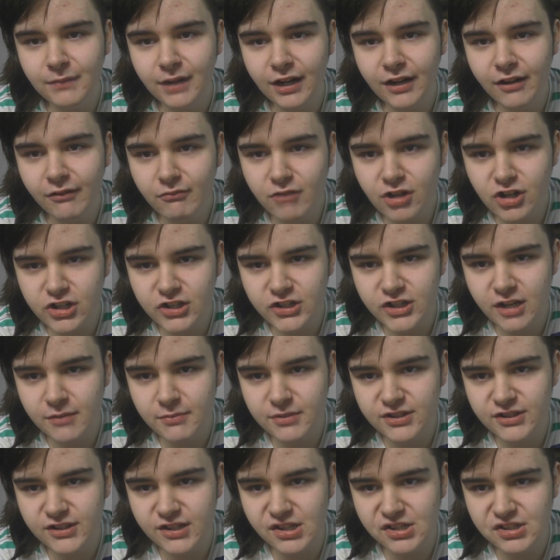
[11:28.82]
I don't watch
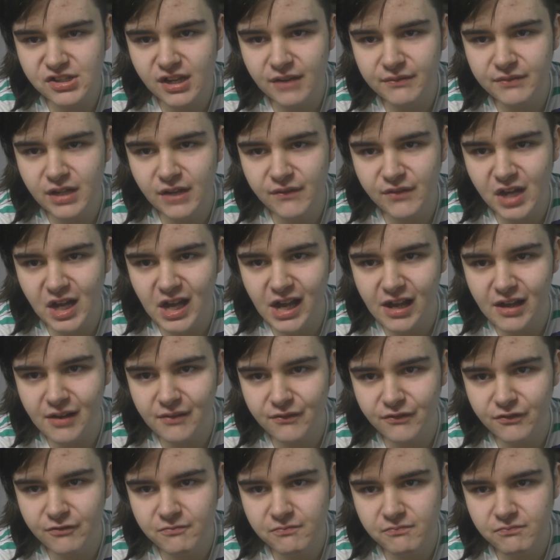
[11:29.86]
CinemaSins, I've never
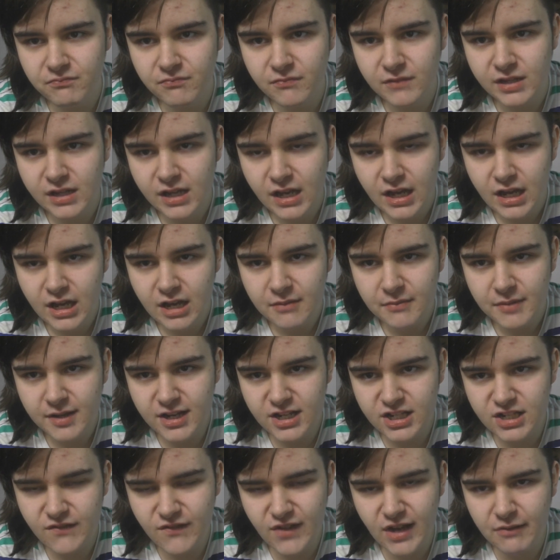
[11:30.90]
have.
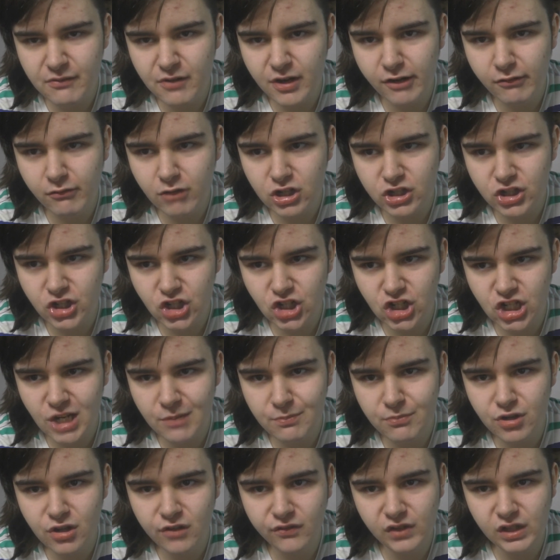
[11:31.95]
Because if I wanna watch a
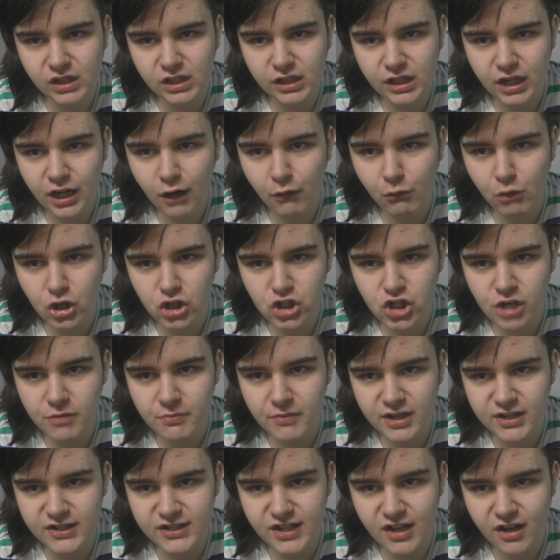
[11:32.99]
shit movie, I'll watch it
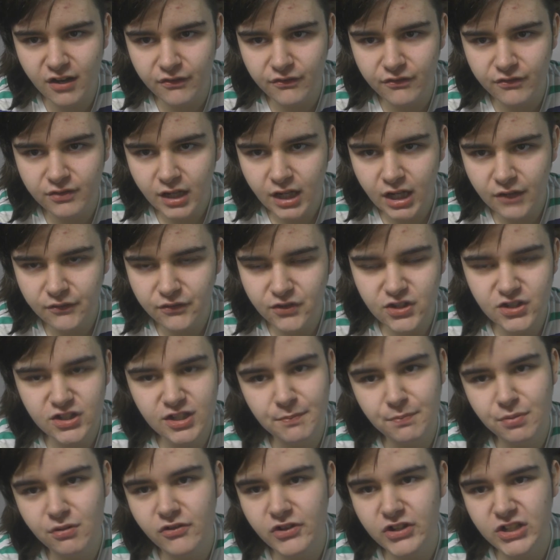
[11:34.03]
myself. And if you
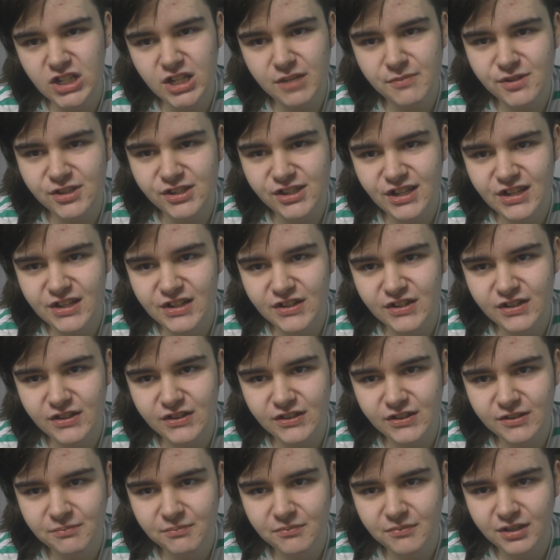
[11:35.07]
support
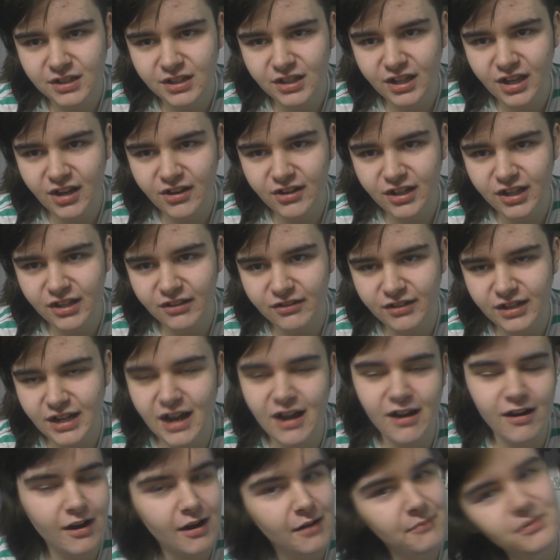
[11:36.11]
CinemaSins, Gary killed
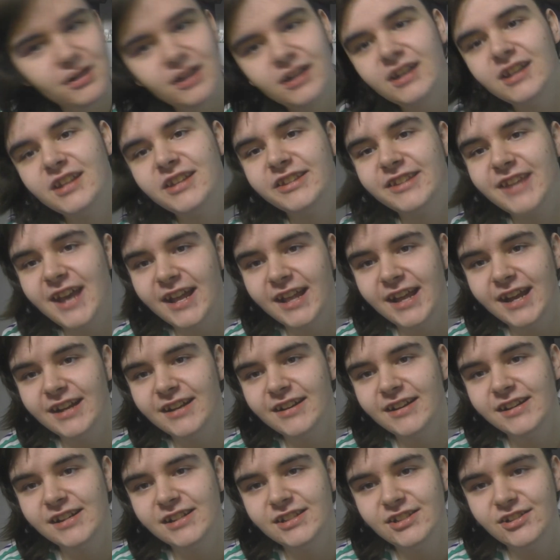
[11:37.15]
Nara. I'm not gonna say that.
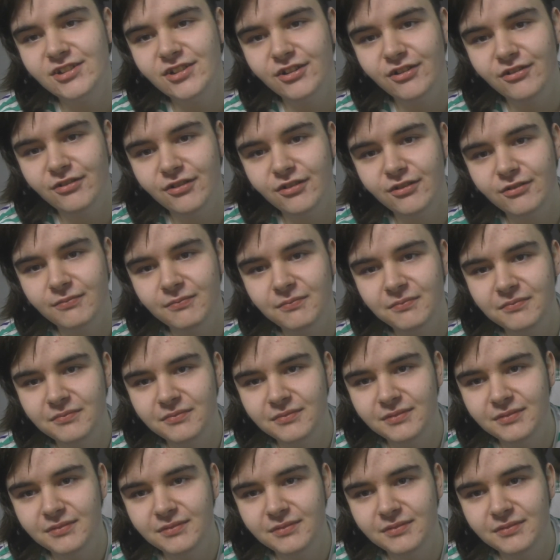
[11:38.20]
No, that's too cruel.